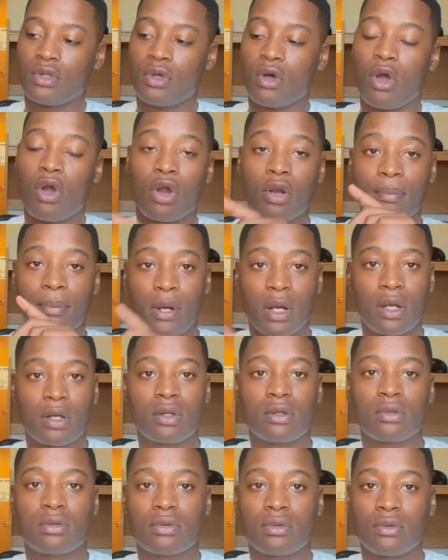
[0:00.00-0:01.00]
RPOC.
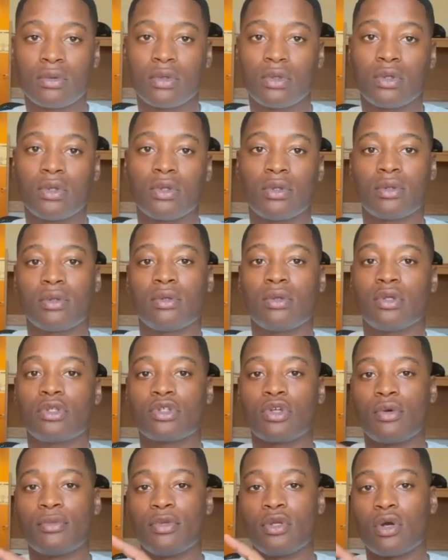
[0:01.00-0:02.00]
It's
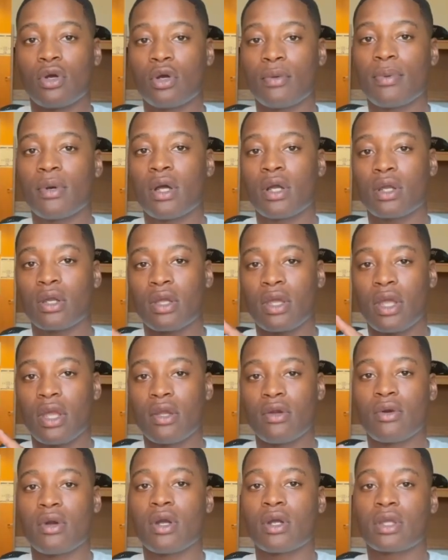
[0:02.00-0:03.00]
going to be RPOC,
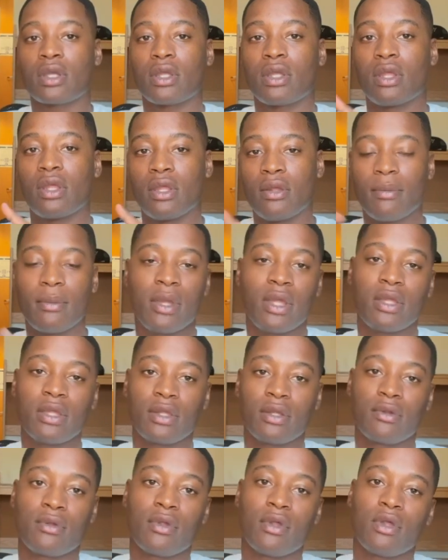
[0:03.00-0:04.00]
AROC, and MA.
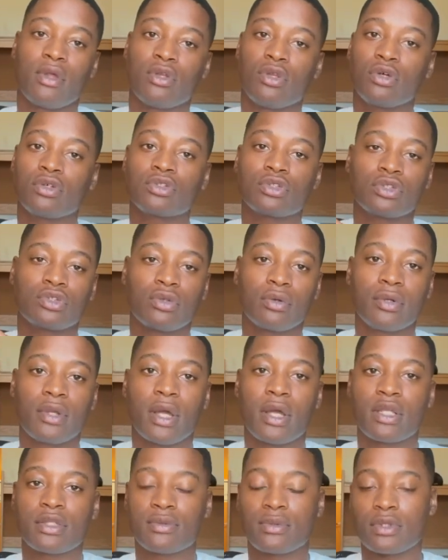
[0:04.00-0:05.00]
Those are the 3
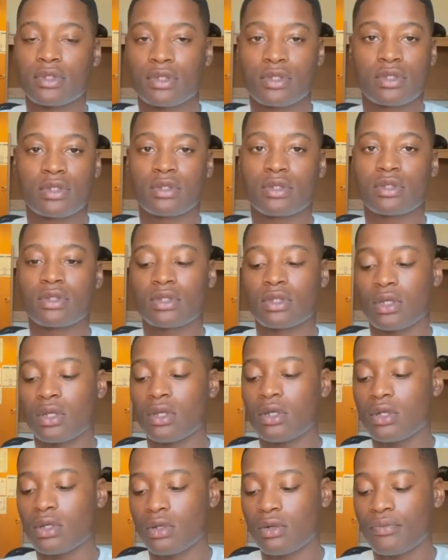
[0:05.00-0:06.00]
highest positions.
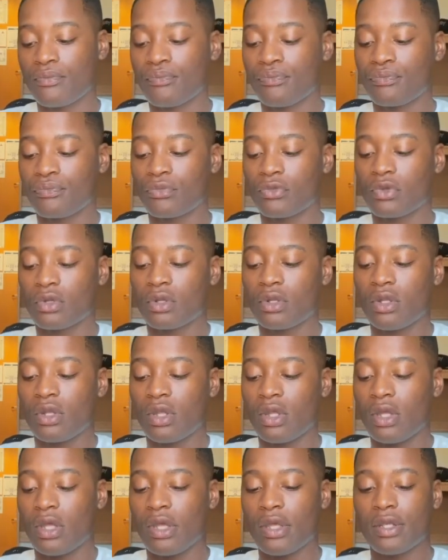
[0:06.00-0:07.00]

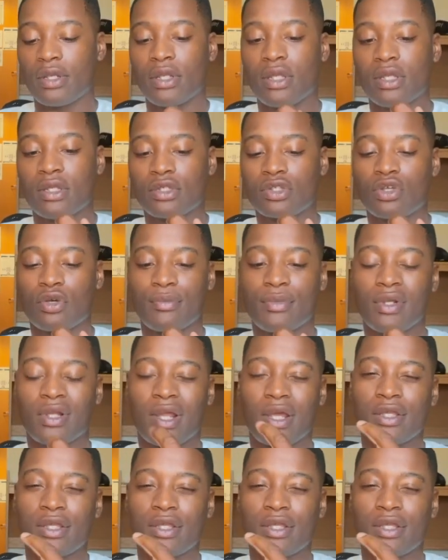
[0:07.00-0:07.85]
And then it's going to be like